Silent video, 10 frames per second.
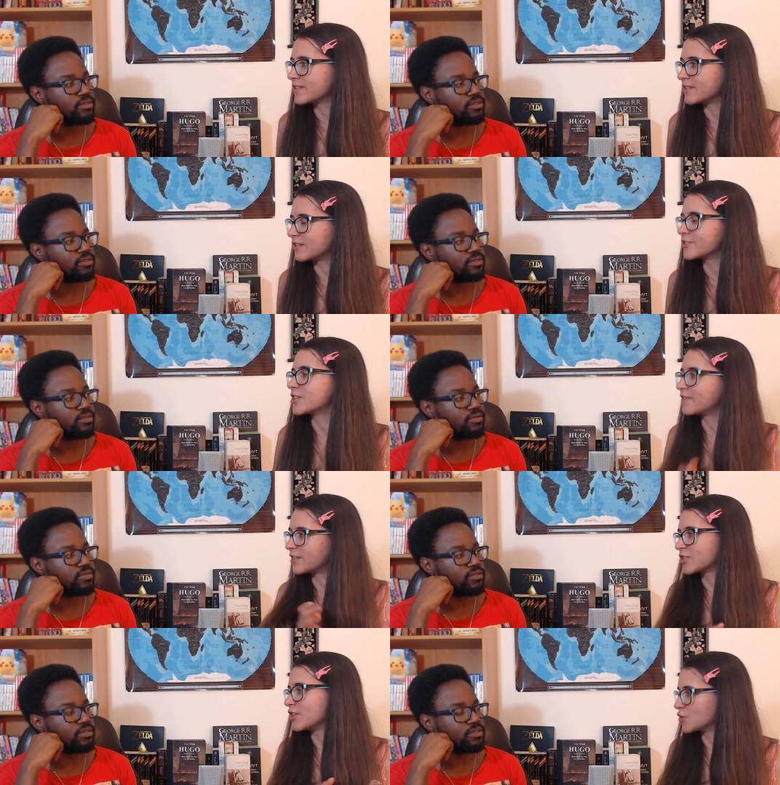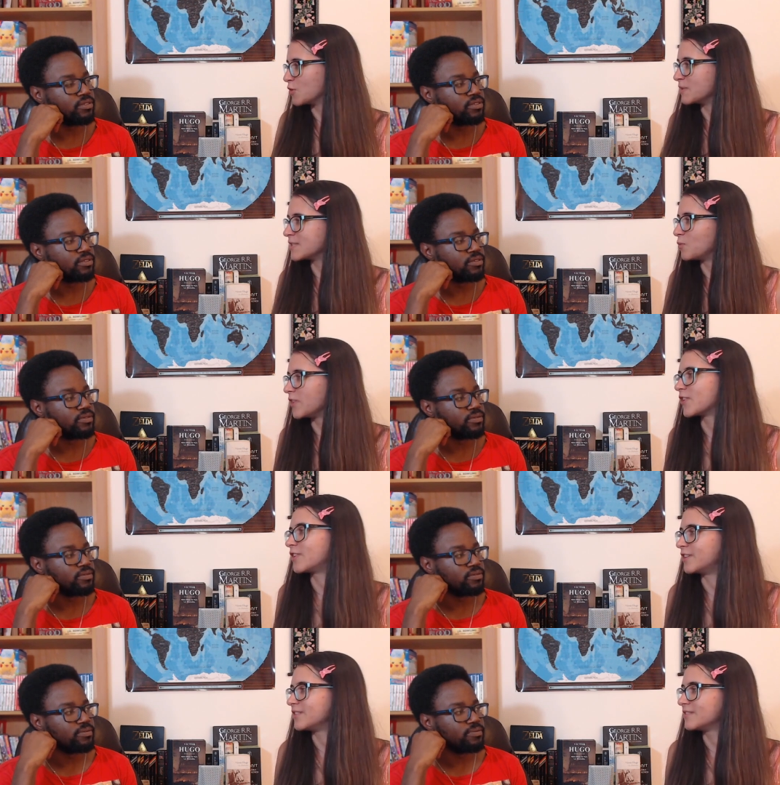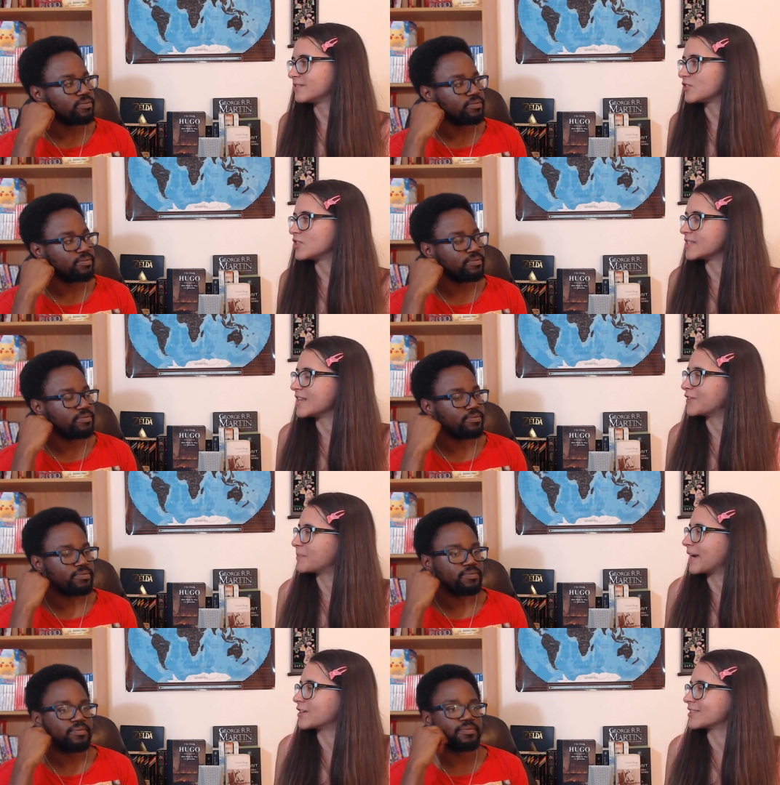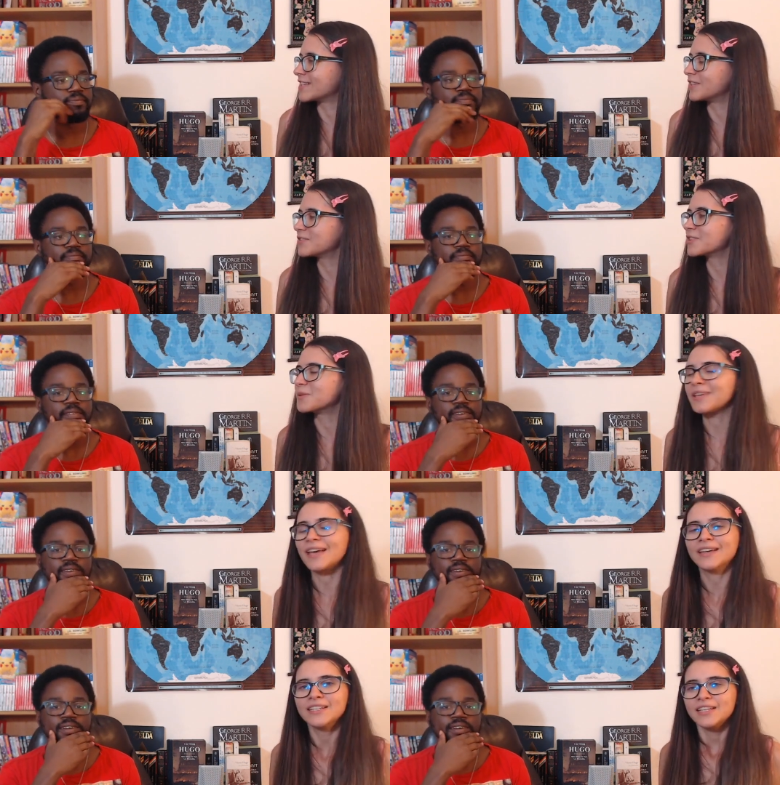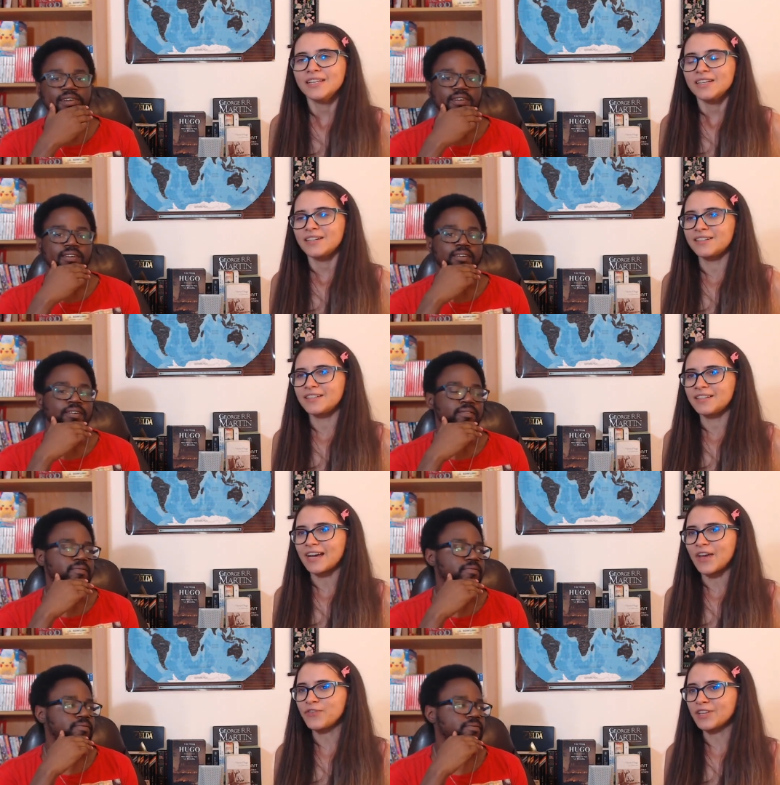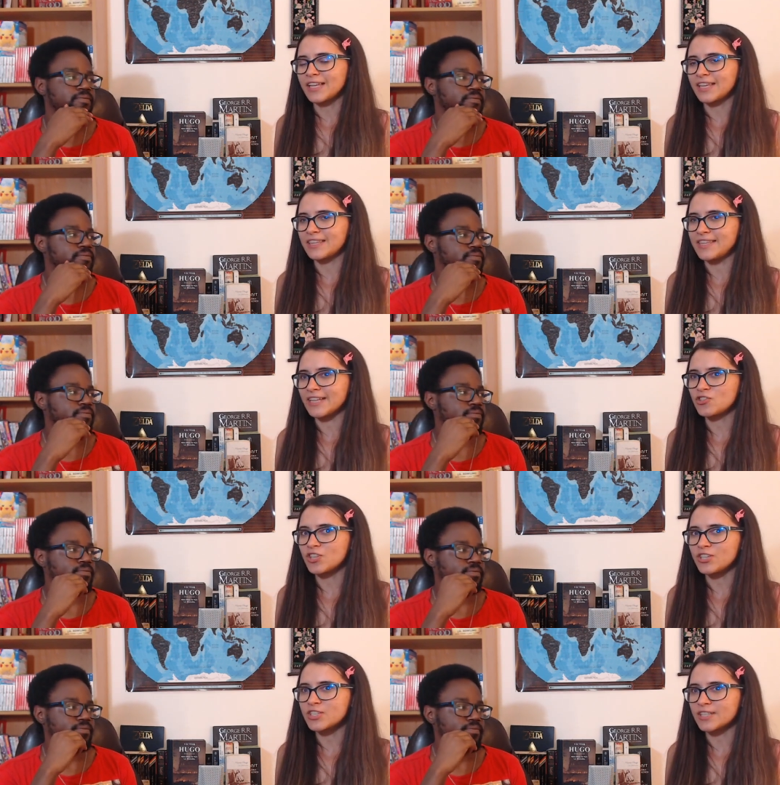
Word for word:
Speaker 1: uh, Jean Valjean is always with her. She's never by herself. So yeah, uh, I feel like that changes a